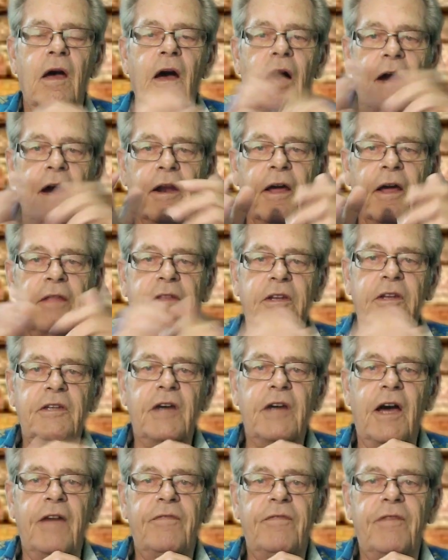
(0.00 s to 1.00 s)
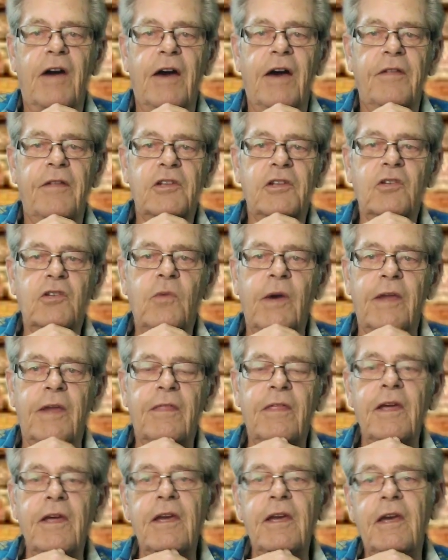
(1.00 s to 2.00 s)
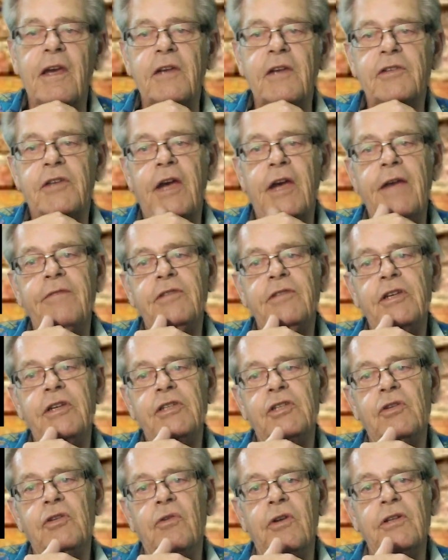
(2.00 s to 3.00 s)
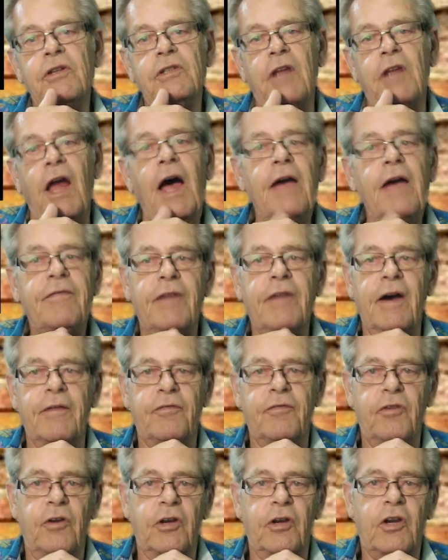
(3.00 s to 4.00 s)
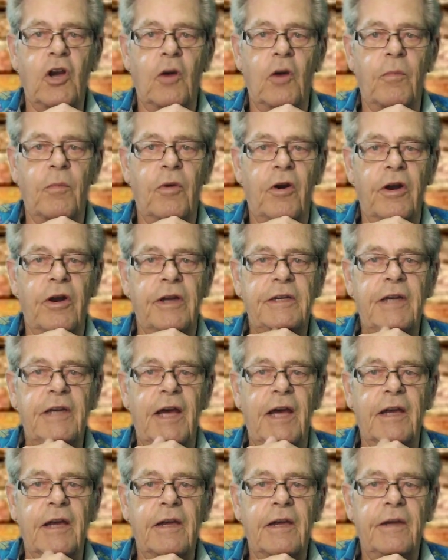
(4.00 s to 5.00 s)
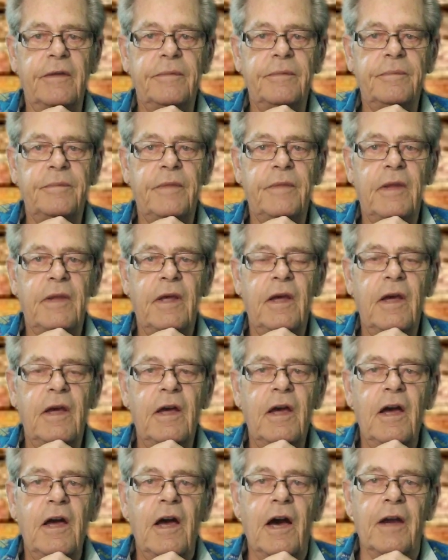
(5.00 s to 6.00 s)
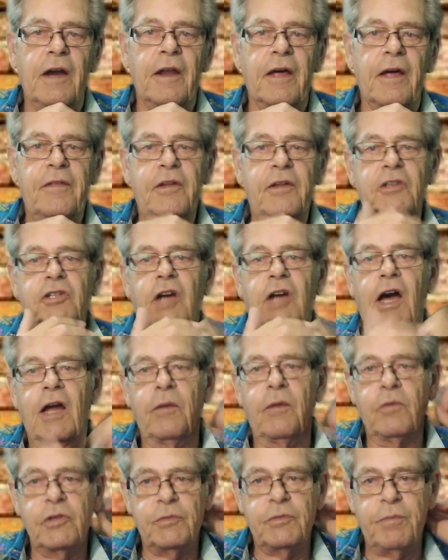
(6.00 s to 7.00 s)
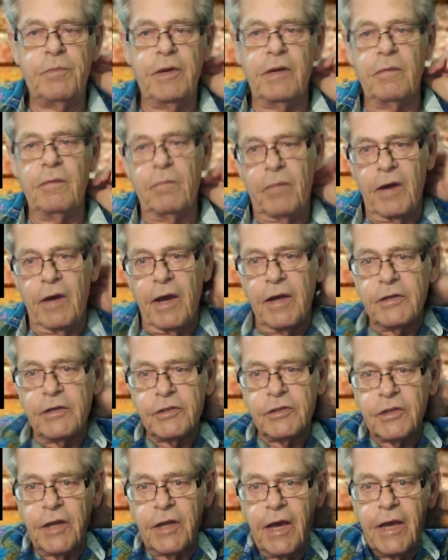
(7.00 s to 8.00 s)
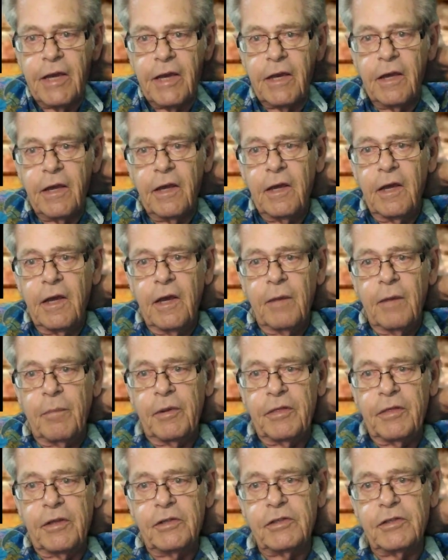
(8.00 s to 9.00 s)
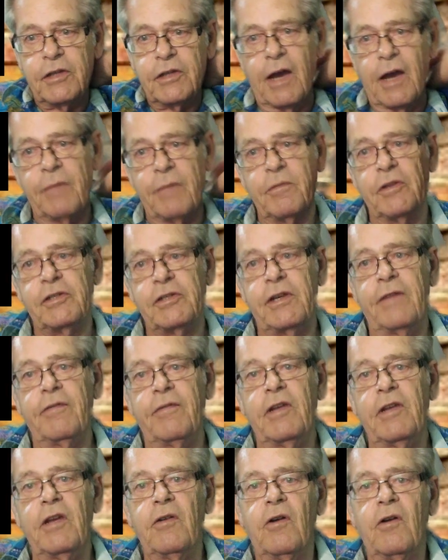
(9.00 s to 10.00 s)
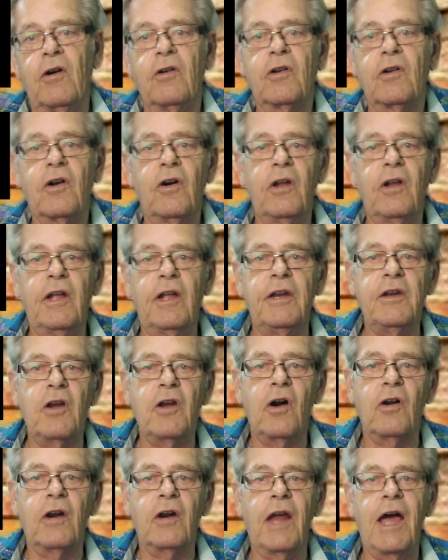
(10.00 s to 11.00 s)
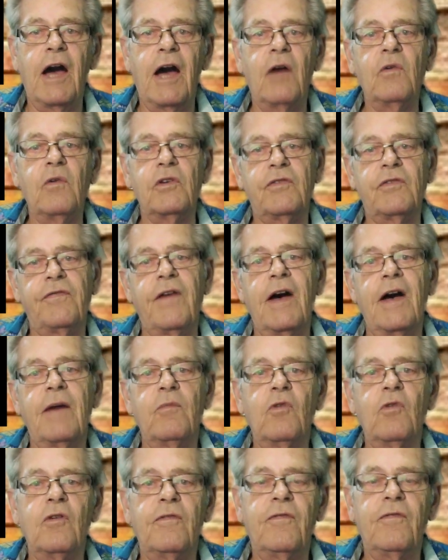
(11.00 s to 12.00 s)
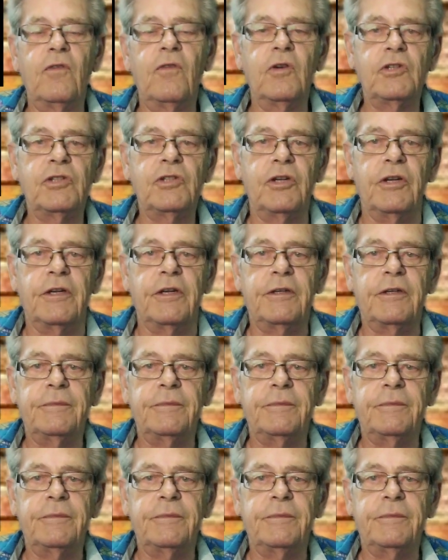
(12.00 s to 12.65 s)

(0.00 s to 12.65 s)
Another Thai father's quick thinking saves his daughter's life after a cobra attack. Another child was bitten by a snake, but this time the 7-year-old girl in Nong Lao was far more fortunate.